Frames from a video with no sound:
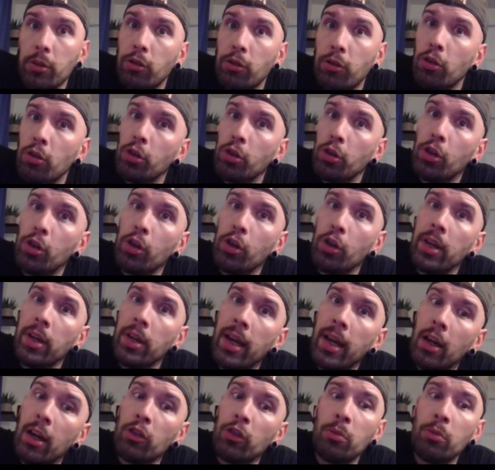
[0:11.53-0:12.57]
So you're in
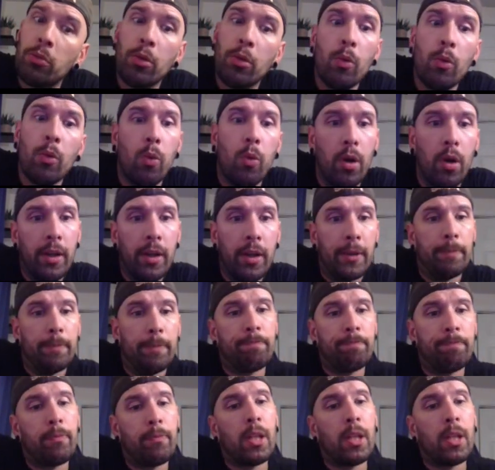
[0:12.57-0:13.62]
Algebra
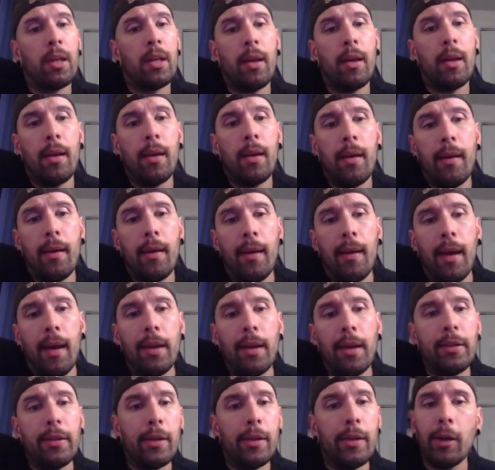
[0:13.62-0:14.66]
1,
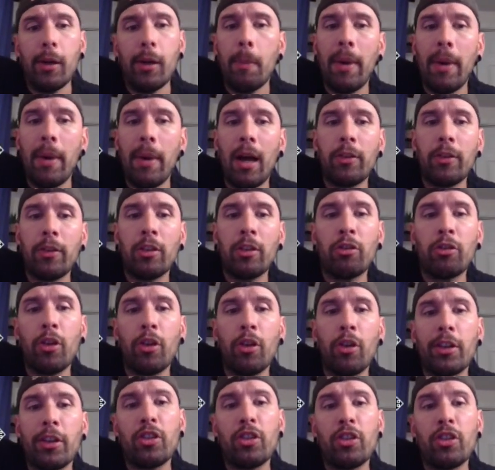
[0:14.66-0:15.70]
and you're about to
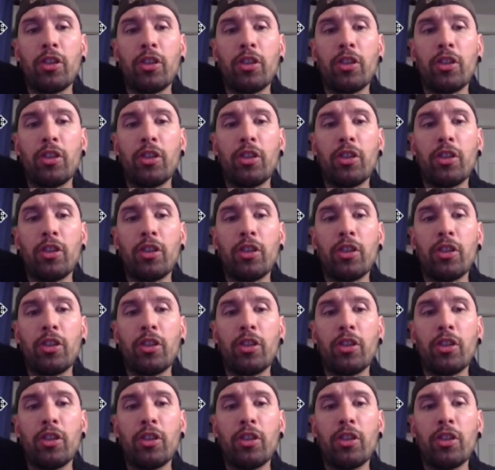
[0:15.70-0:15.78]
start